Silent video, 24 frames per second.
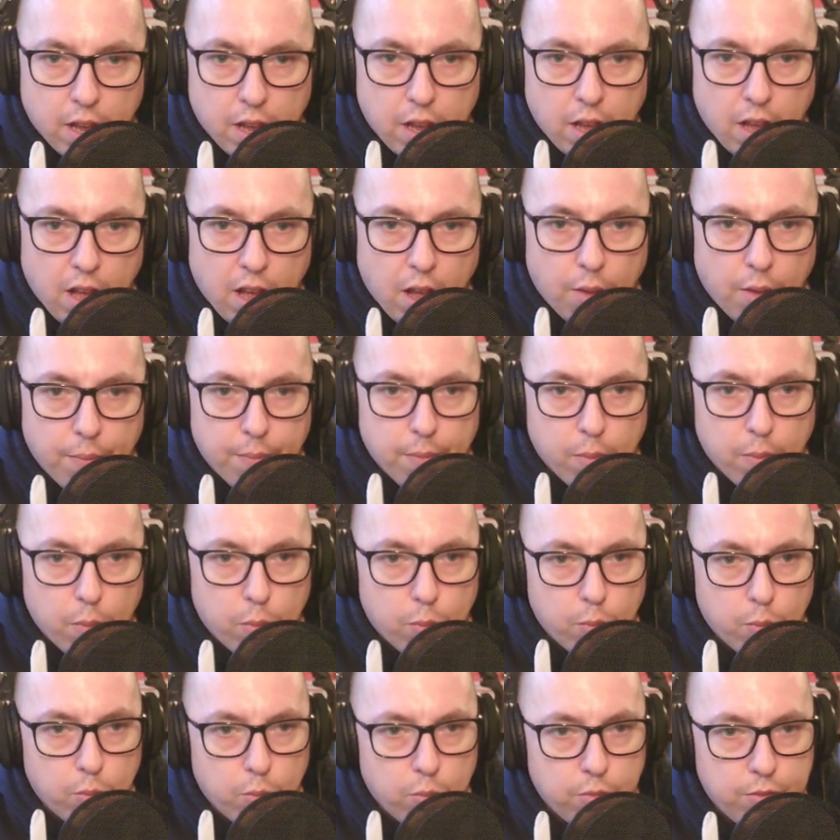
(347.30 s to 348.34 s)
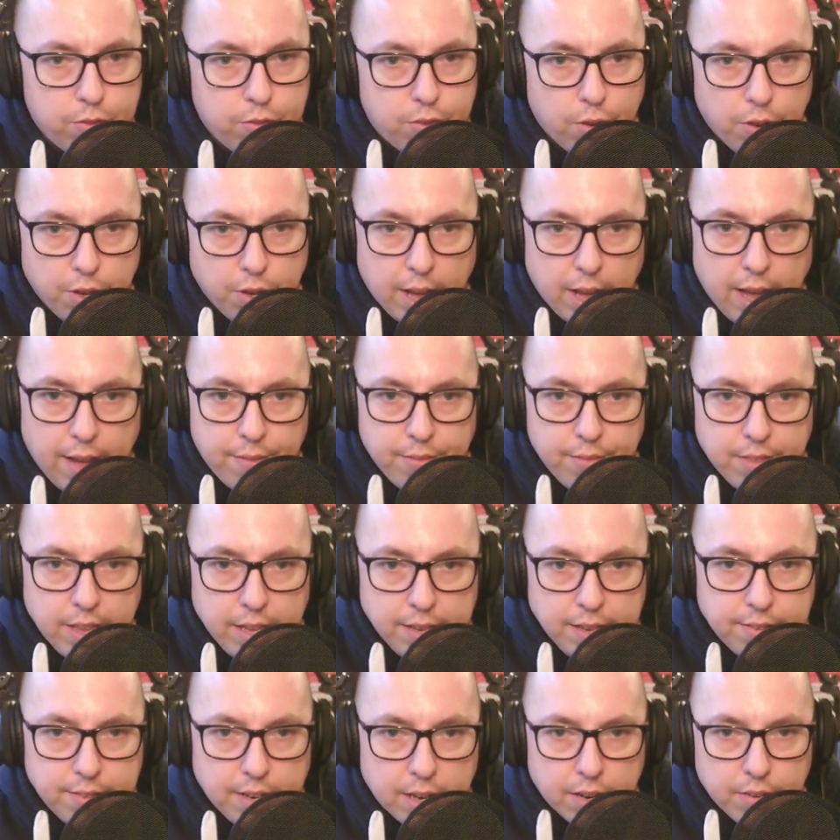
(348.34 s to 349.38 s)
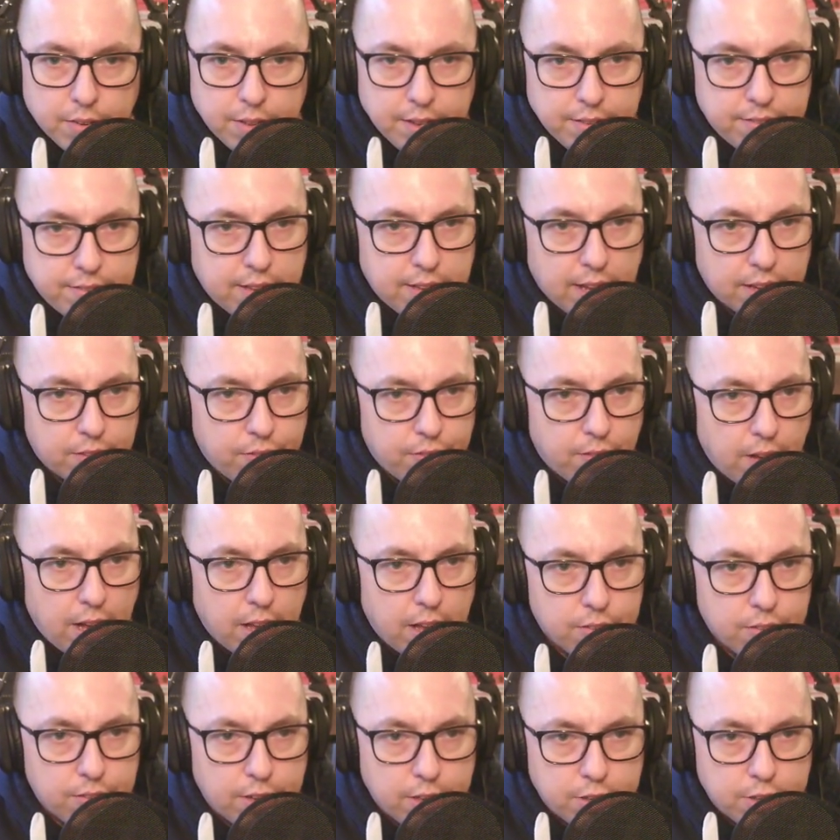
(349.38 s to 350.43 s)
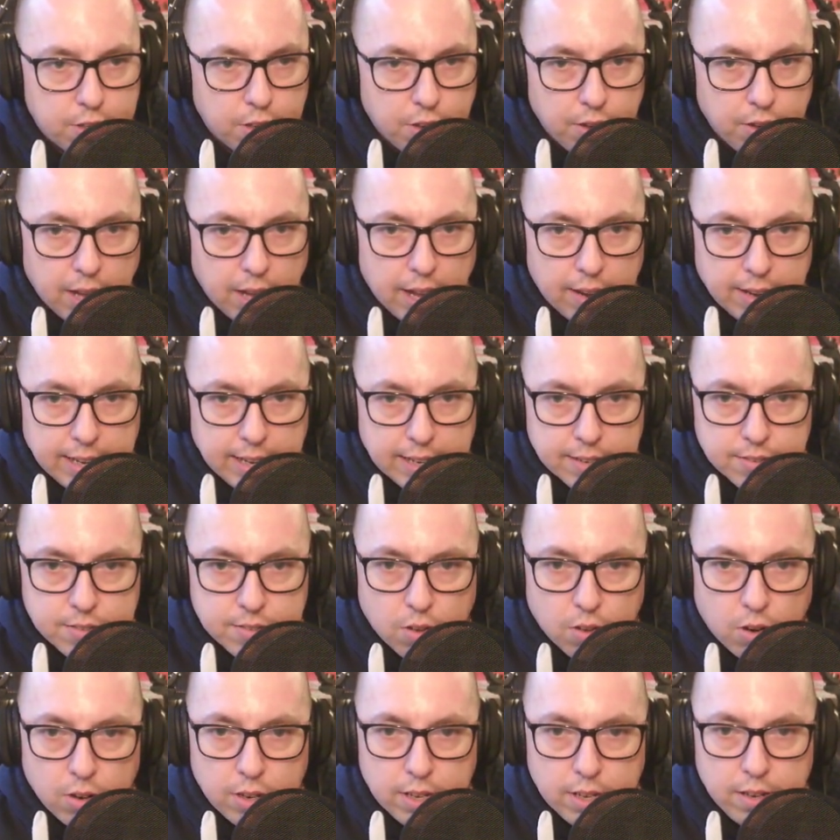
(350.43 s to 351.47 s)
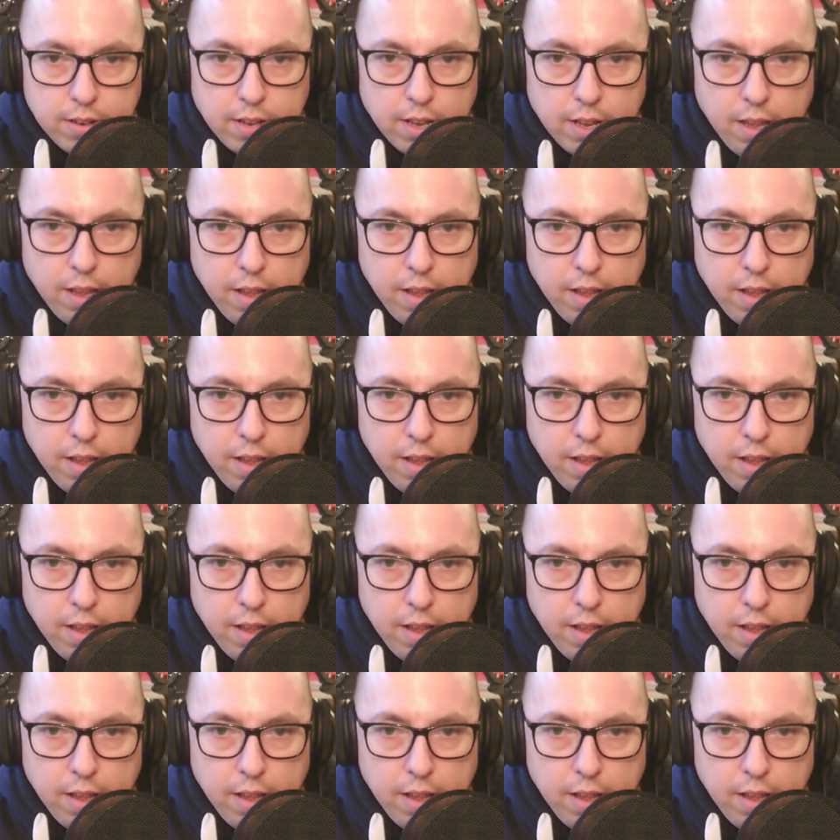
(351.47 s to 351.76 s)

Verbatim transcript: Uh, So you have these here, these text files that show you how to get started.